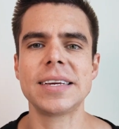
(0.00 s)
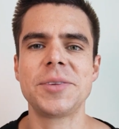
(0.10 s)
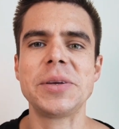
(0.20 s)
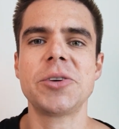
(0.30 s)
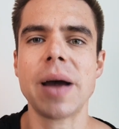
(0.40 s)

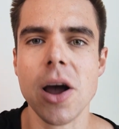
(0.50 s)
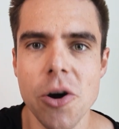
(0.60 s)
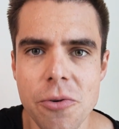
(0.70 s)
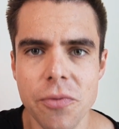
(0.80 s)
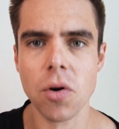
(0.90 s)
leads me to my
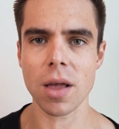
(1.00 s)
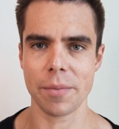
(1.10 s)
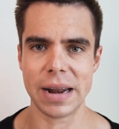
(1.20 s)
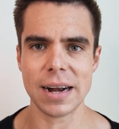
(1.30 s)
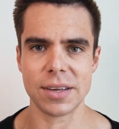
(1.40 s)
overall
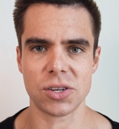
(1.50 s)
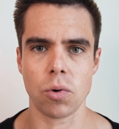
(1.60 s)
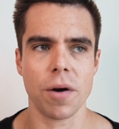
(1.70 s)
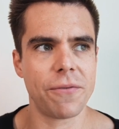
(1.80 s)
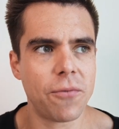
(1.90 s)
amenities
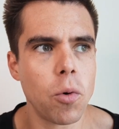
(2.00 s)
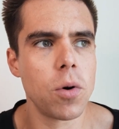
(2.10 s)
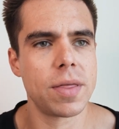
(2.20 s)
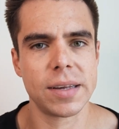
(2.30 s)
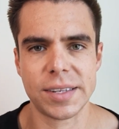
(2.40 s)
score
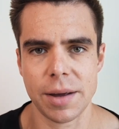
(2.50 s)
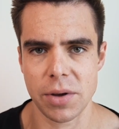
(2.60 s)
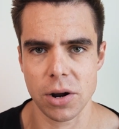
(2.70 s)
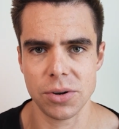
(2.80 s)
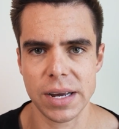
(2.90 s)
for the
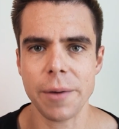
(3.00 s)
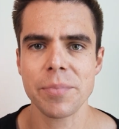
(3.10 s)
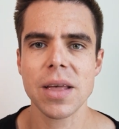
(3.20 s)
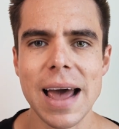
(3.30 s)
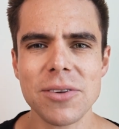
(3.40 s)
Summit Hotel,
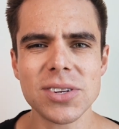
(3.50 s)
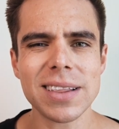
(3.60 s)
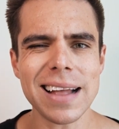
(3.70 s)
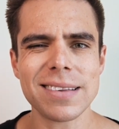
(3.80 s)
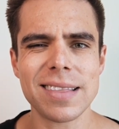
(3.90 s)
and there's
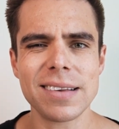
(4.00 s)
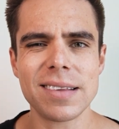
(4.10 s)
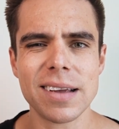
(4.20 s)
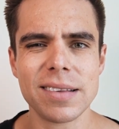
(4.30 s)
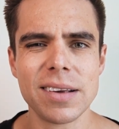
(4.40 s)
lots of things
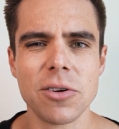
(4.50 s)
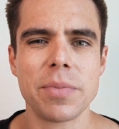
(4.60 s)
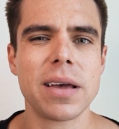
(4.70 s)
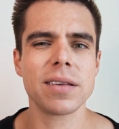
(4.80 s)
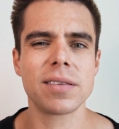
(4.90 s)
to consider
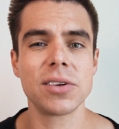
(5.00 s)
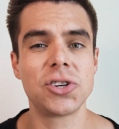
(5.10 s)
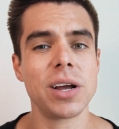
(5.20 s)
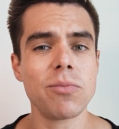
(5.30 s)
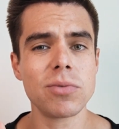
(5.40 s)
because the
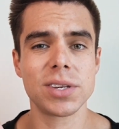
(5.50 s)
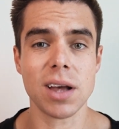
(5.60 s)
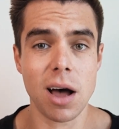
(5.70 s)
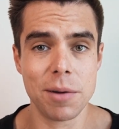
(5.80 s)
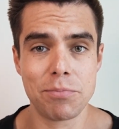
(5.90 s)
gym
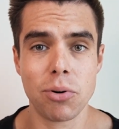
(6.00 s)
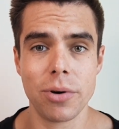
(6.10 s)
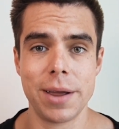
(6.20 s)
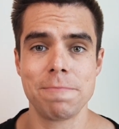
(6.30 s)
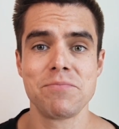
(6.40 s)
was on
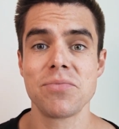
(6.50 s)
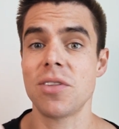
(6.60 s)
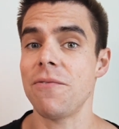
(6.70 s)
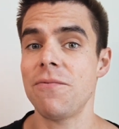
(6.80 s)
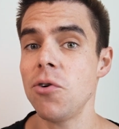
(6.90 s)
point,
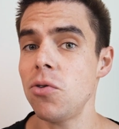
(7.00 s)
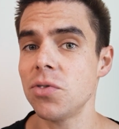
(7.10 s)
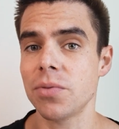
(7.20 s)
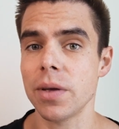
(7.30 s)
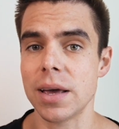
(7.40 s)
the food
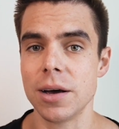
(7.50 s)
was really